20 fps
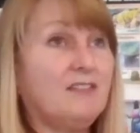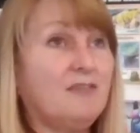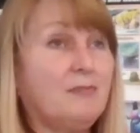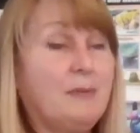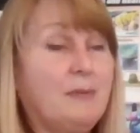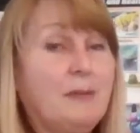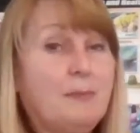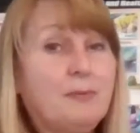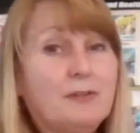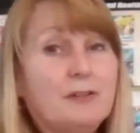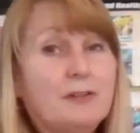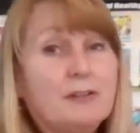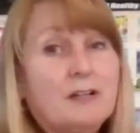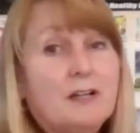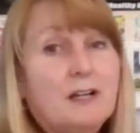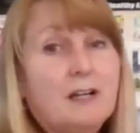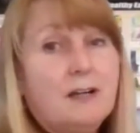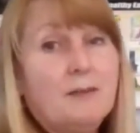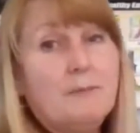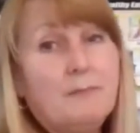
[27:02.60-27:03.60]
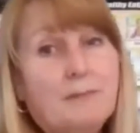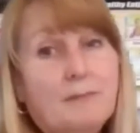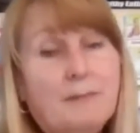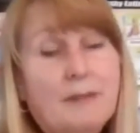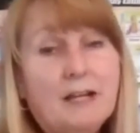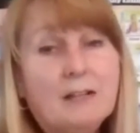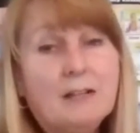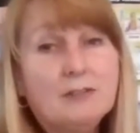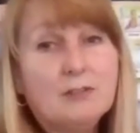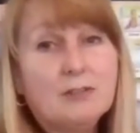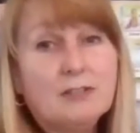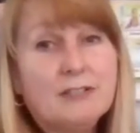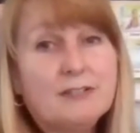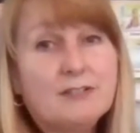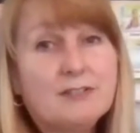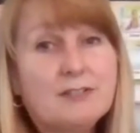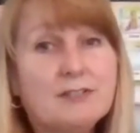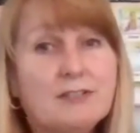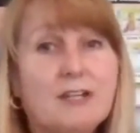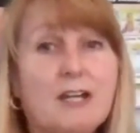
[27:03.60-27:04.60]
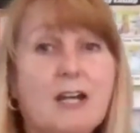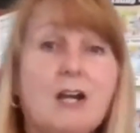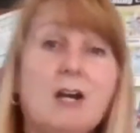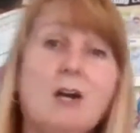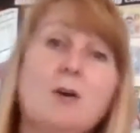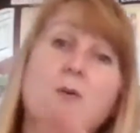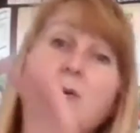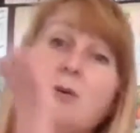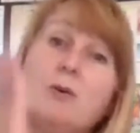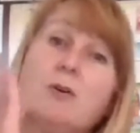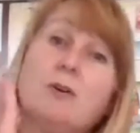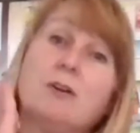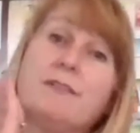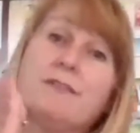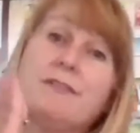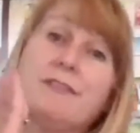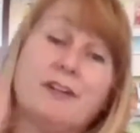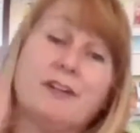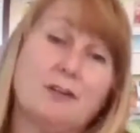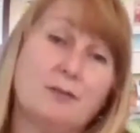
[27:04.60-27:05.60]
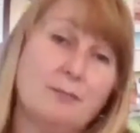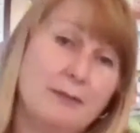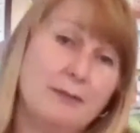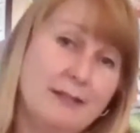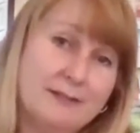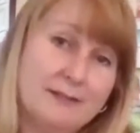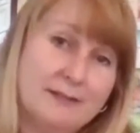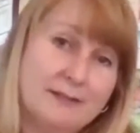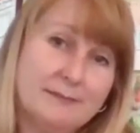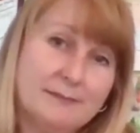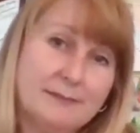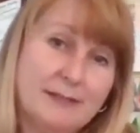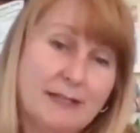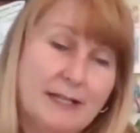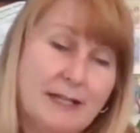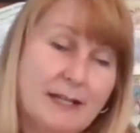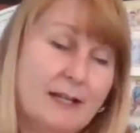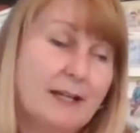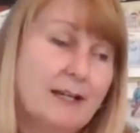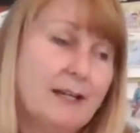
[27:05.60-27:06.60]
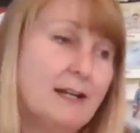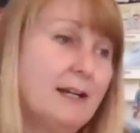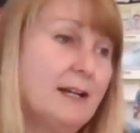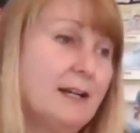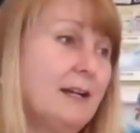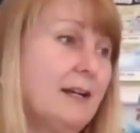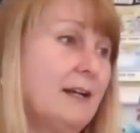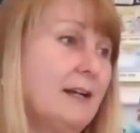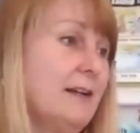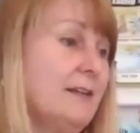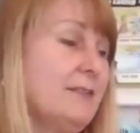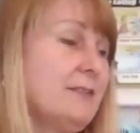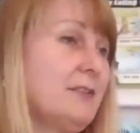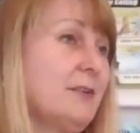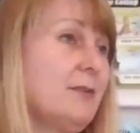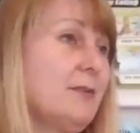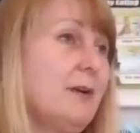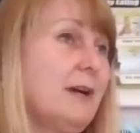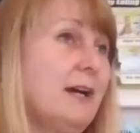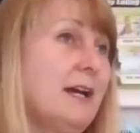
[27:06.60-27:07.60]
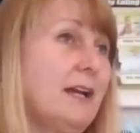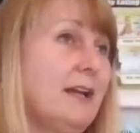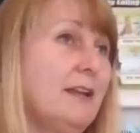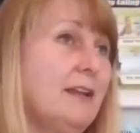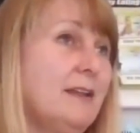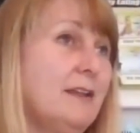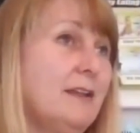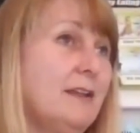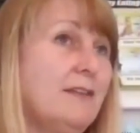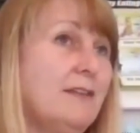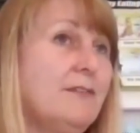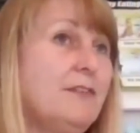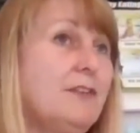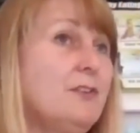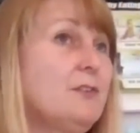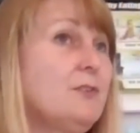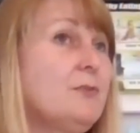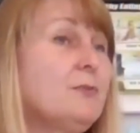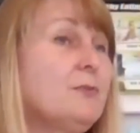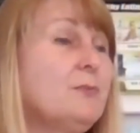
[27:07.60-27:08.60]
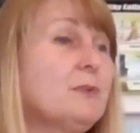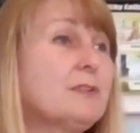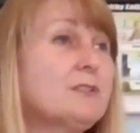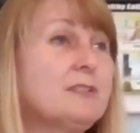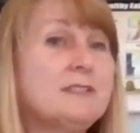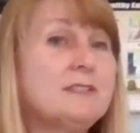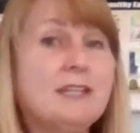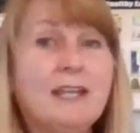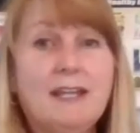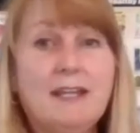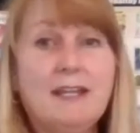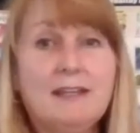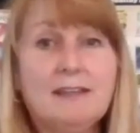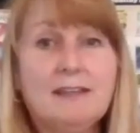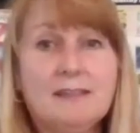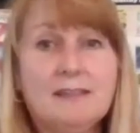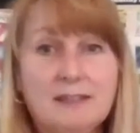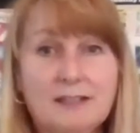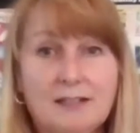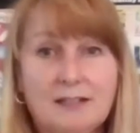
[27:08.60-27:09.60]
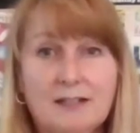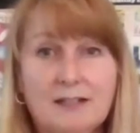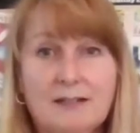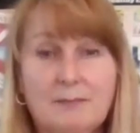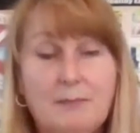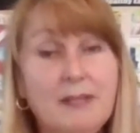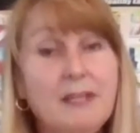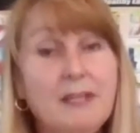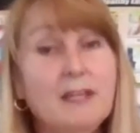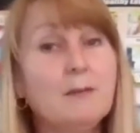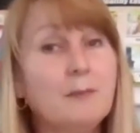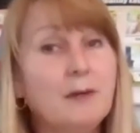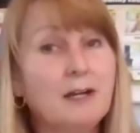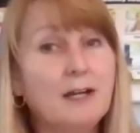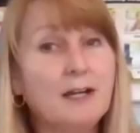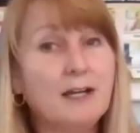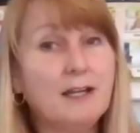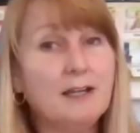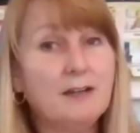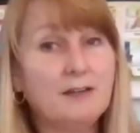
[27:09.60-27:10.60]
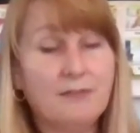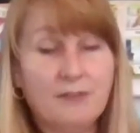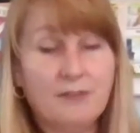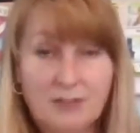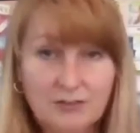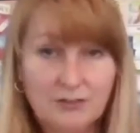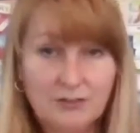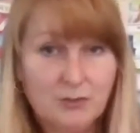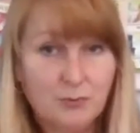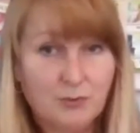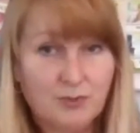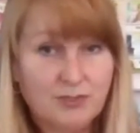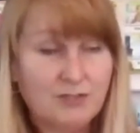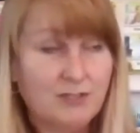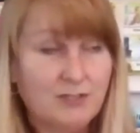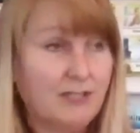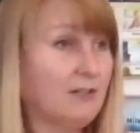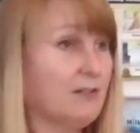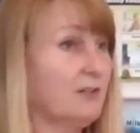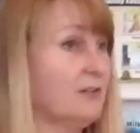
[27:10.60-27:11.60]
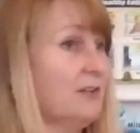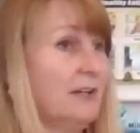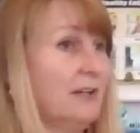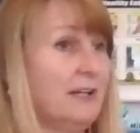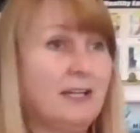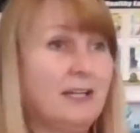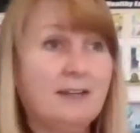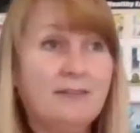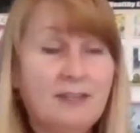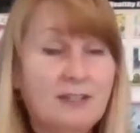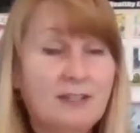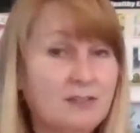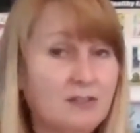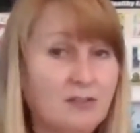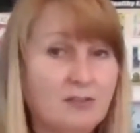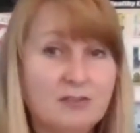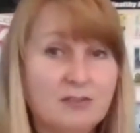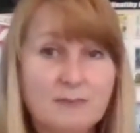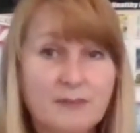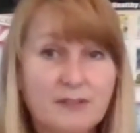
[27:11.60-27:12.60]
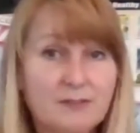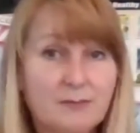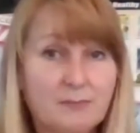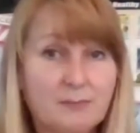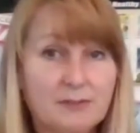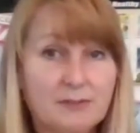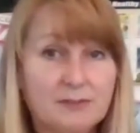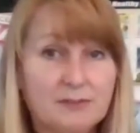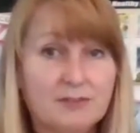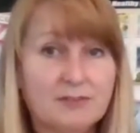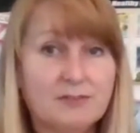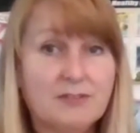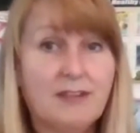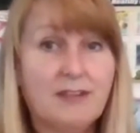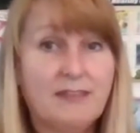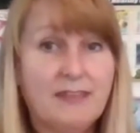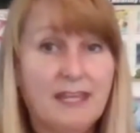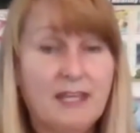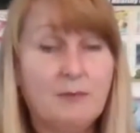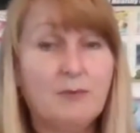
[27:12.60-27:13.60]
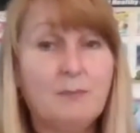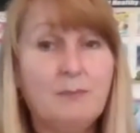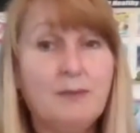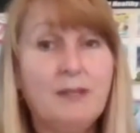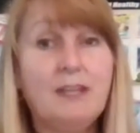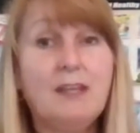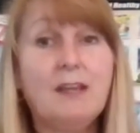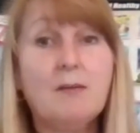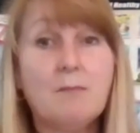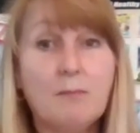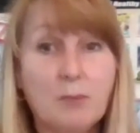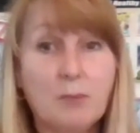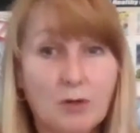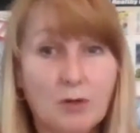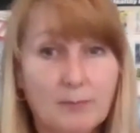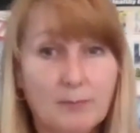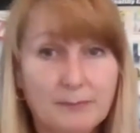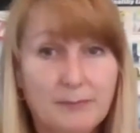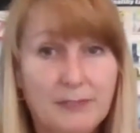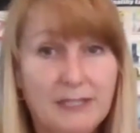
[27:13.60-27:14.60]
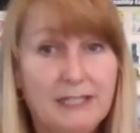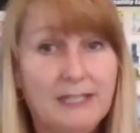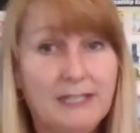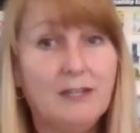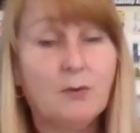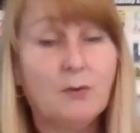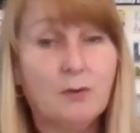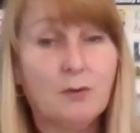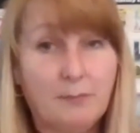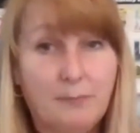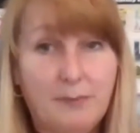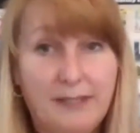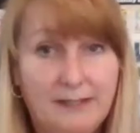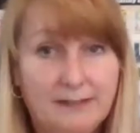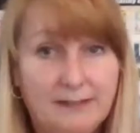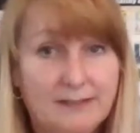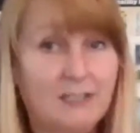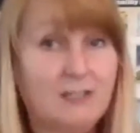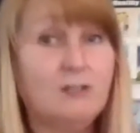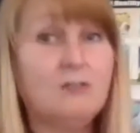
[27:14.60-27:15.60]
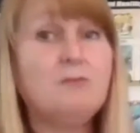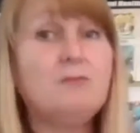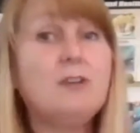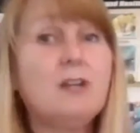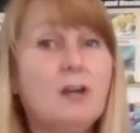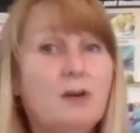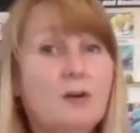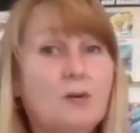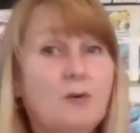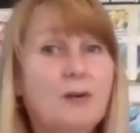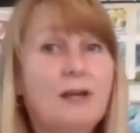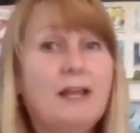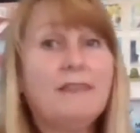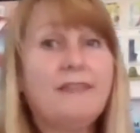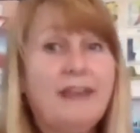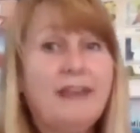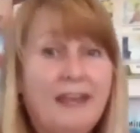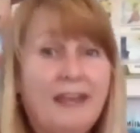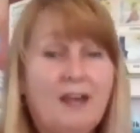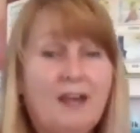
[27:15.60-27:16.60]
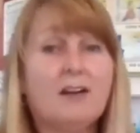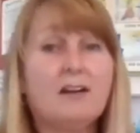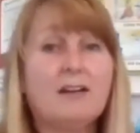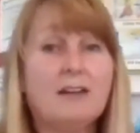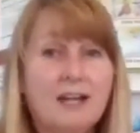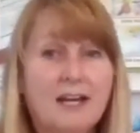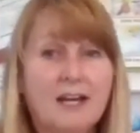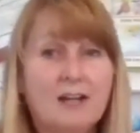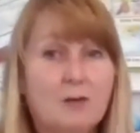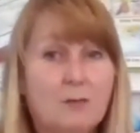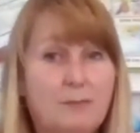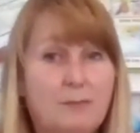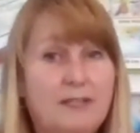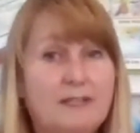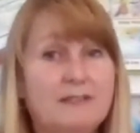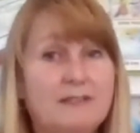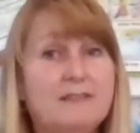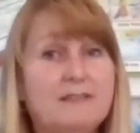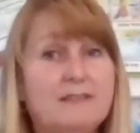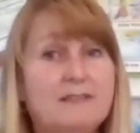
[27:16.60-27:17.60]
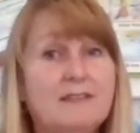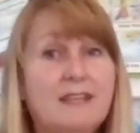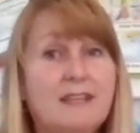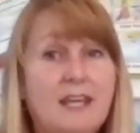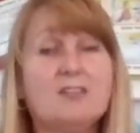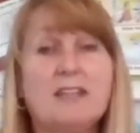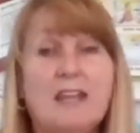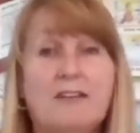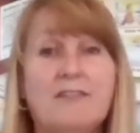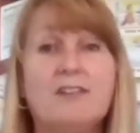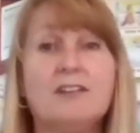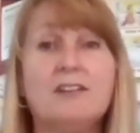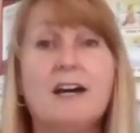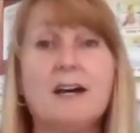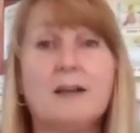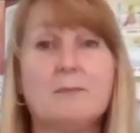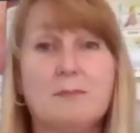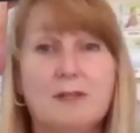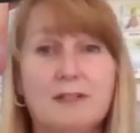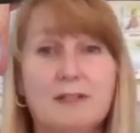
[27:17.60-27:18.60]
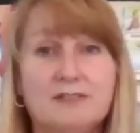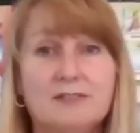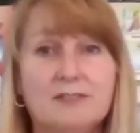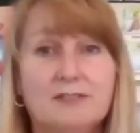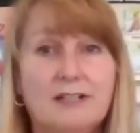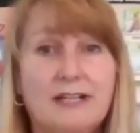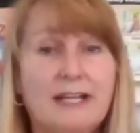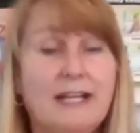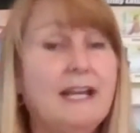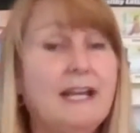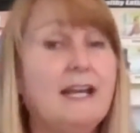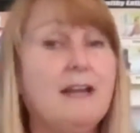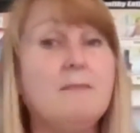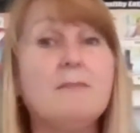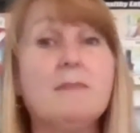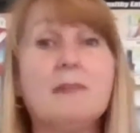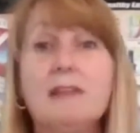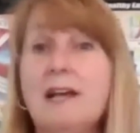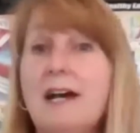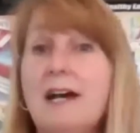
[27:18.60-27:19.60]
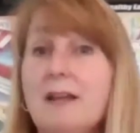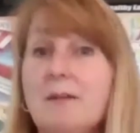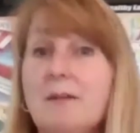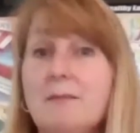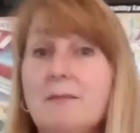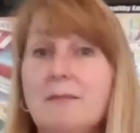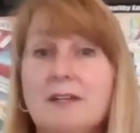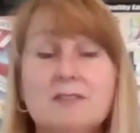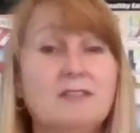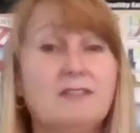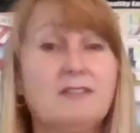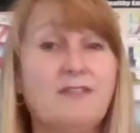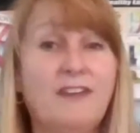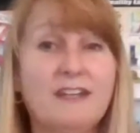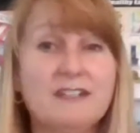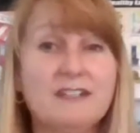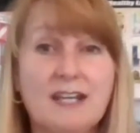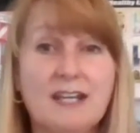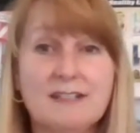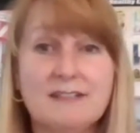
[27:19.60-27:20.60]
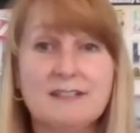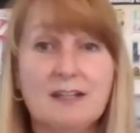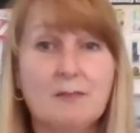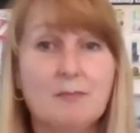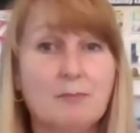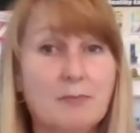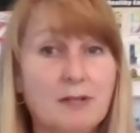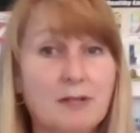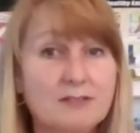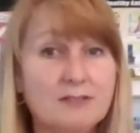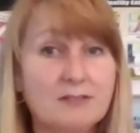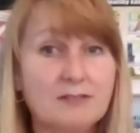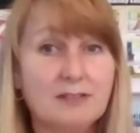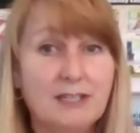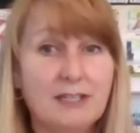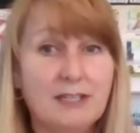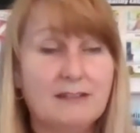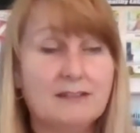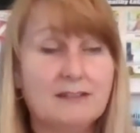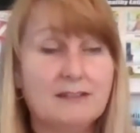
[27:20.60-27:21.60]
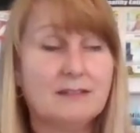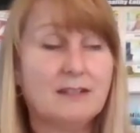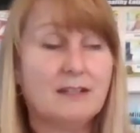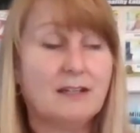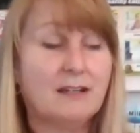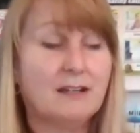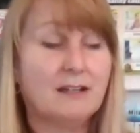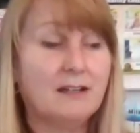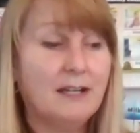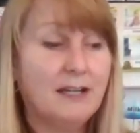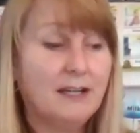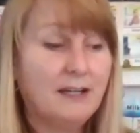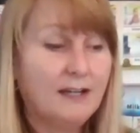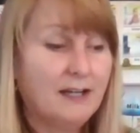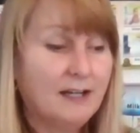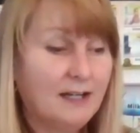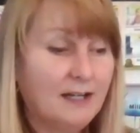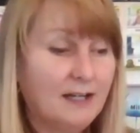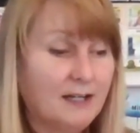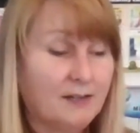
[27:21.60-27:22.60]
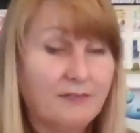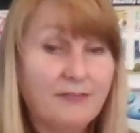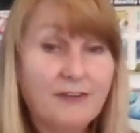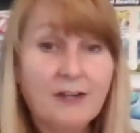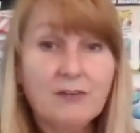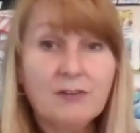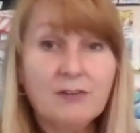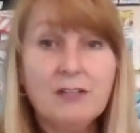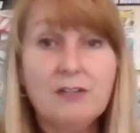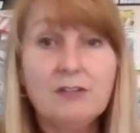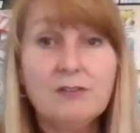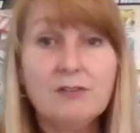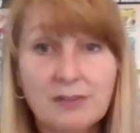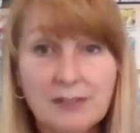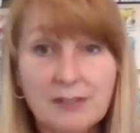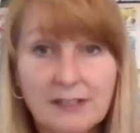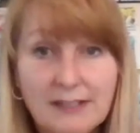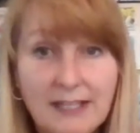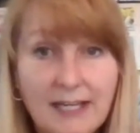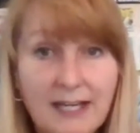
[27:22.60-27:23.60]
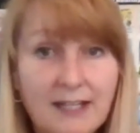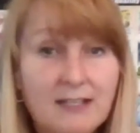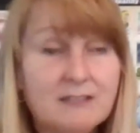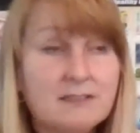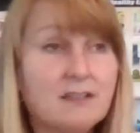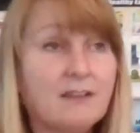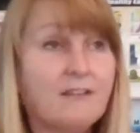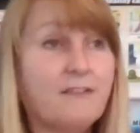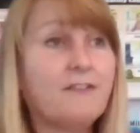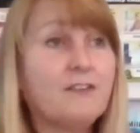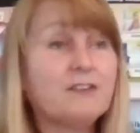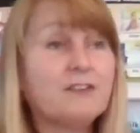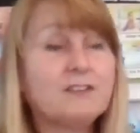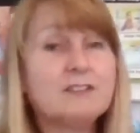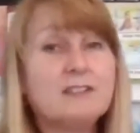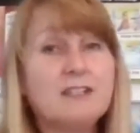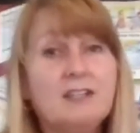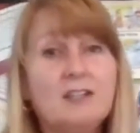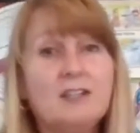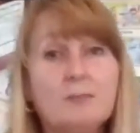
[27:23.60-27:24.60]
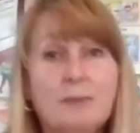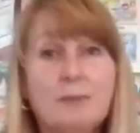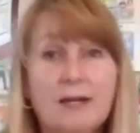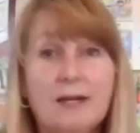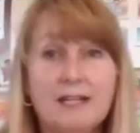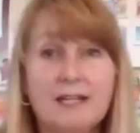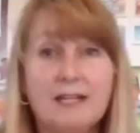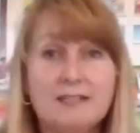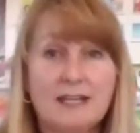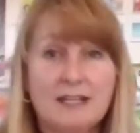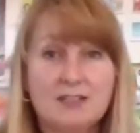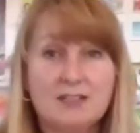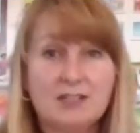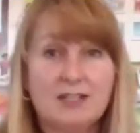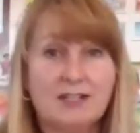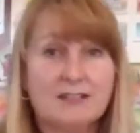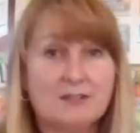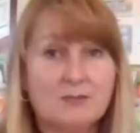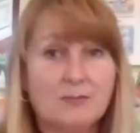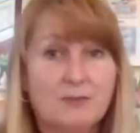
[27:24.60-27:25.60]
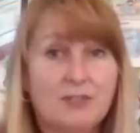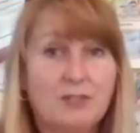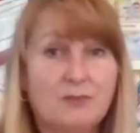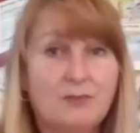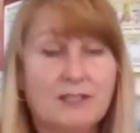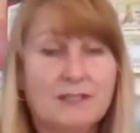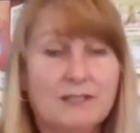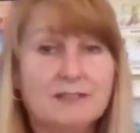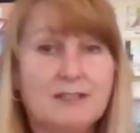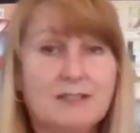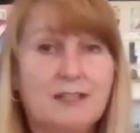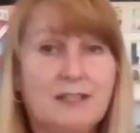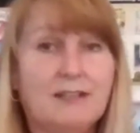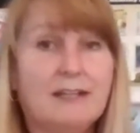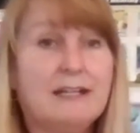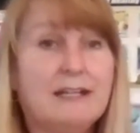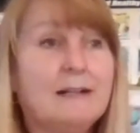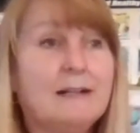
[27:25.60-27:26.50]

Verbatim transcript: if people are malnourished or if they're obese. So I, if you were to take the BMI of Arnold Schwarzenegger or any of these huge muscle builders, they would be morbidly obese. And you know they are not obese. They just have a lot of muscle. And a lot of muscle is fantastic. Muscle is the uh, fountain of youth. That is the first thing your body digests when you get sick.